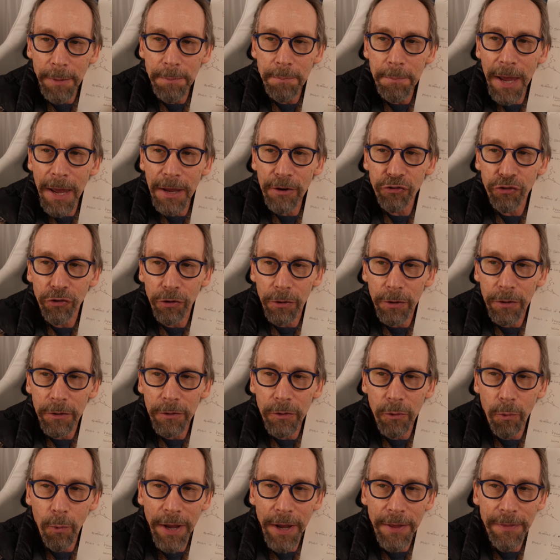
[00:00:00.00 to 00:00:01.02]
measure
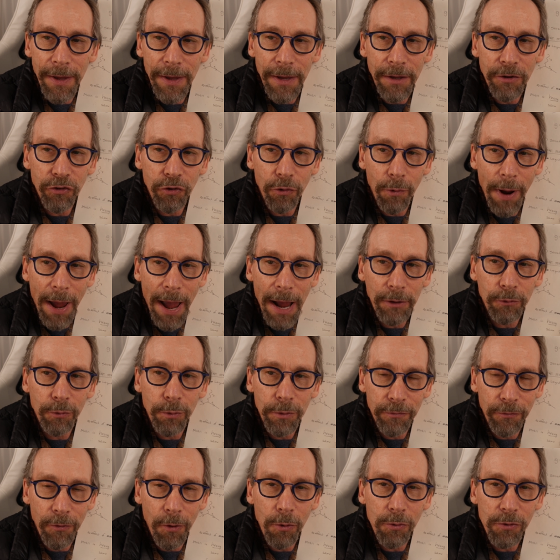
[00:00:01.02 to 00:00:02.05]
the way they interact
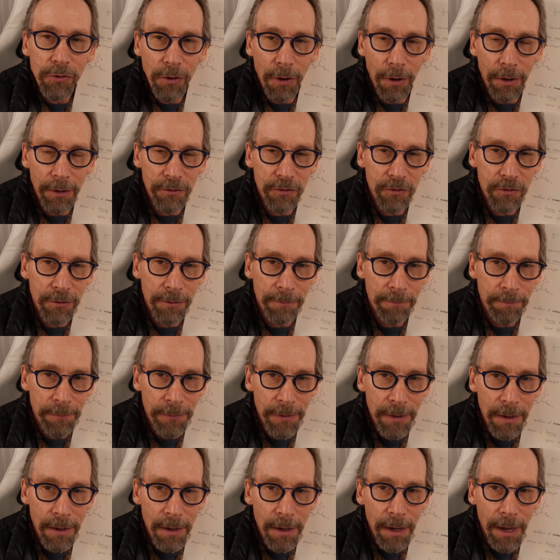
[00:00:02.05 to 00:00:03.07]
with photons.
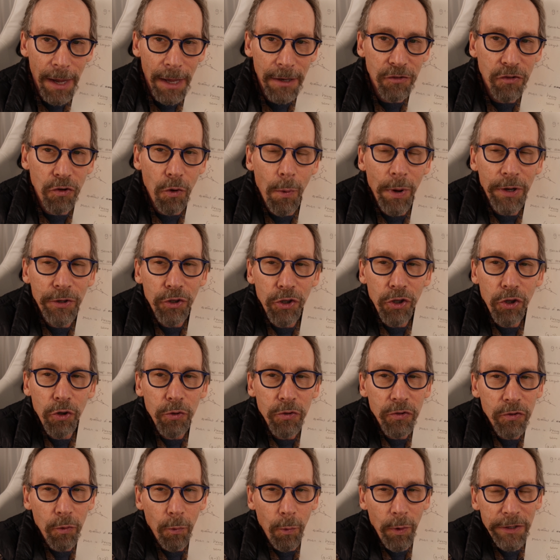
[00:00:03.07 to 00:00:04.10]
And so
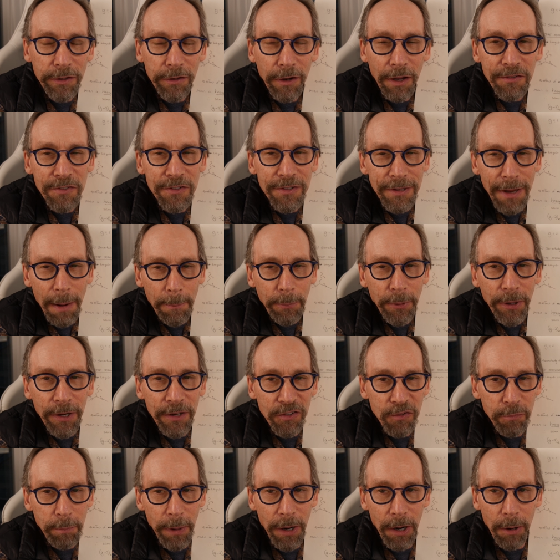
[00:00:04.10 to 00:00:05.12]
one does separate
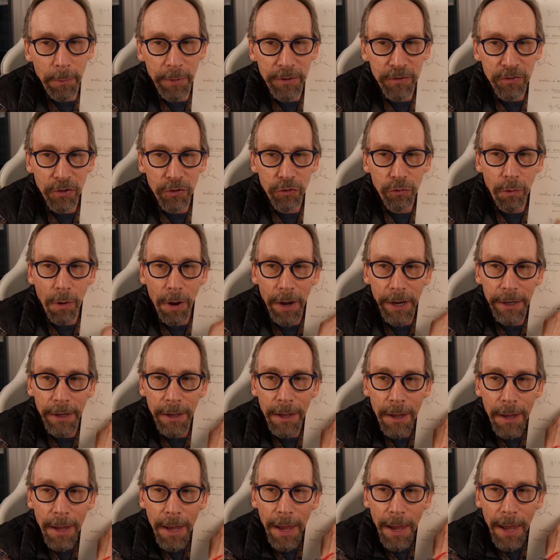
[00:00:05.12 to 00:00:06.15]
experiments to try and
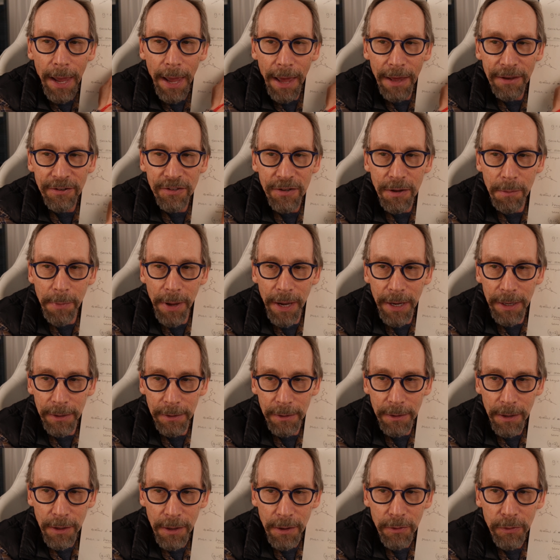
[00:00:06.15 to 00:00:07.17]

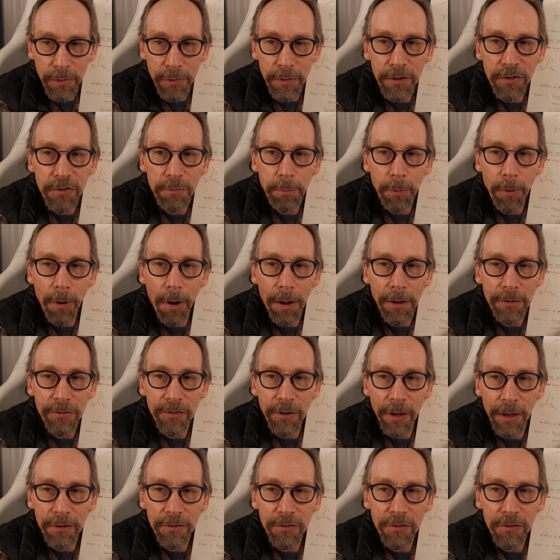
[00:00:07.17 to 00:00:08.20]
estimate this
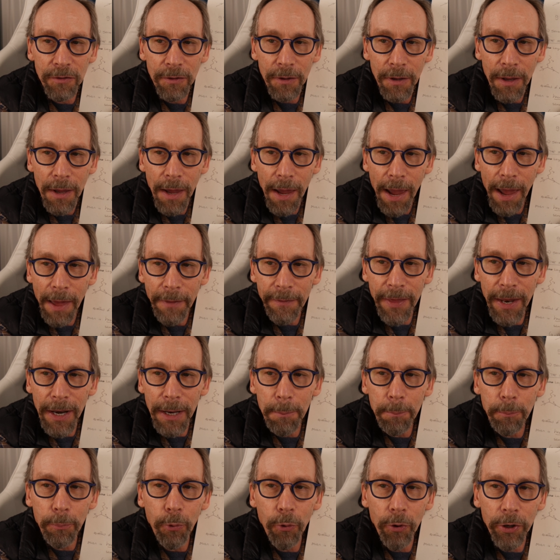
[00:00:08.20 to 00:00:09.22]
process and then
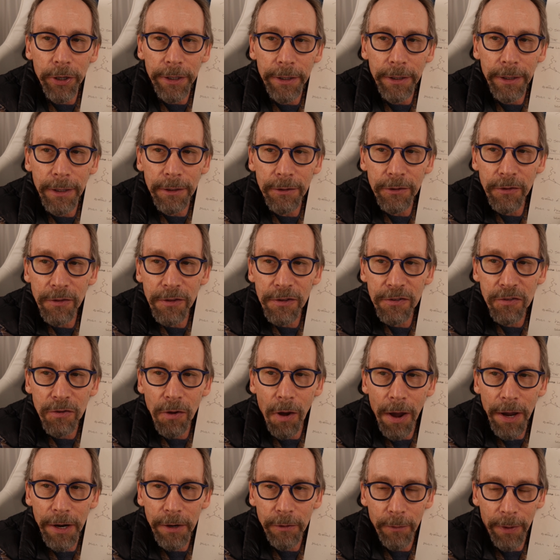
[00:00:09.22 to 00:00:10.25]
input it into this
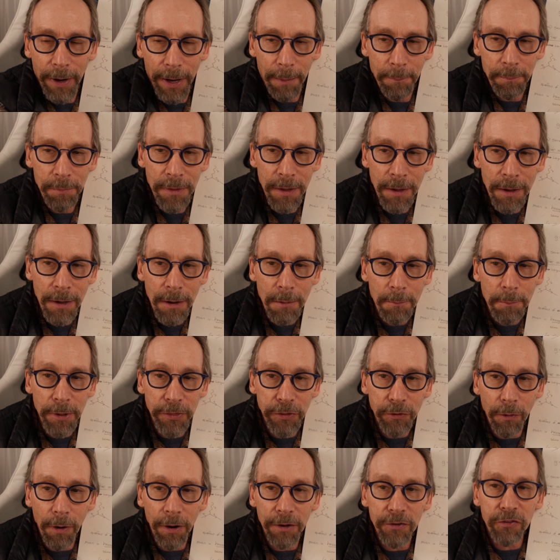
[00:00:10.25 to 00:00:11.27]
diagram.
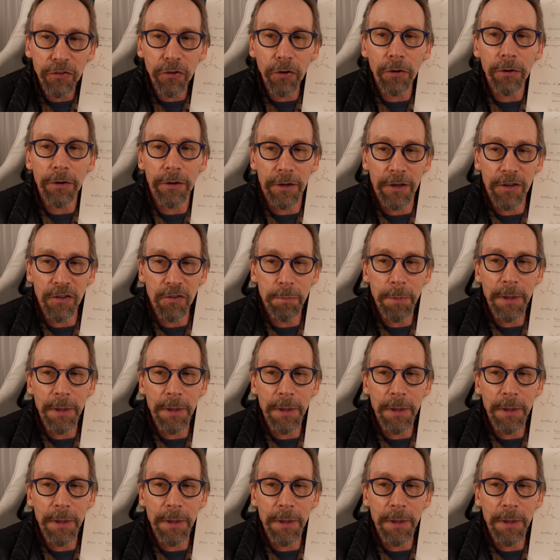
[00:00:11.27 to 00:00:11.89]
But there are uncertainties